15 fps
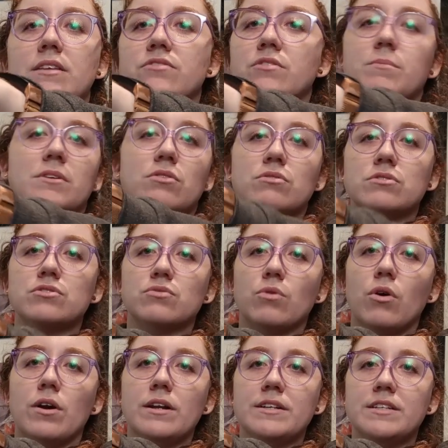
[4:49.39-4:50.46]
It's from an old
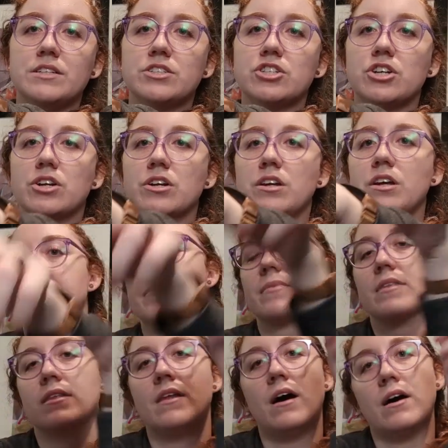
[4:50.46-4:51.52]
sorority t-shirt.
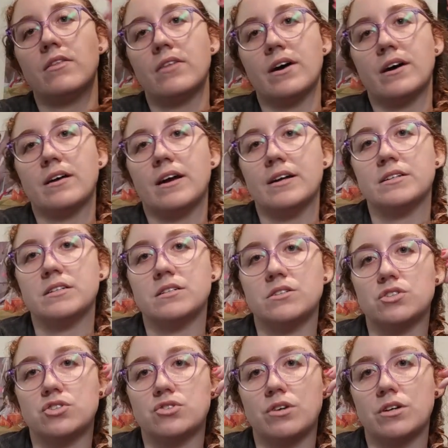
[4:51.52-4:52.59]
Not that I
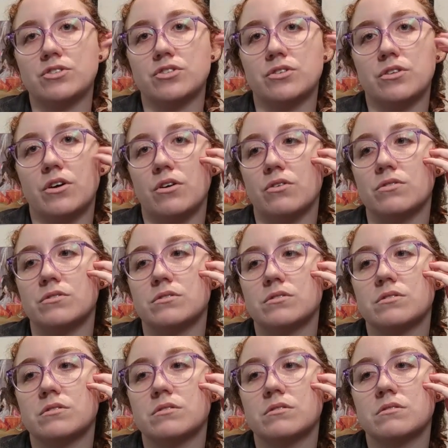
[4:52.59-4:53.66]
didn't treasure
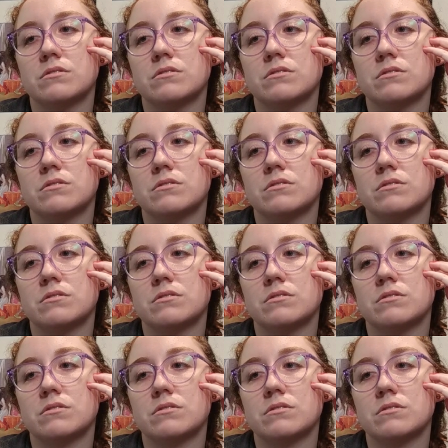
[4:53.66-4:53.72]
those.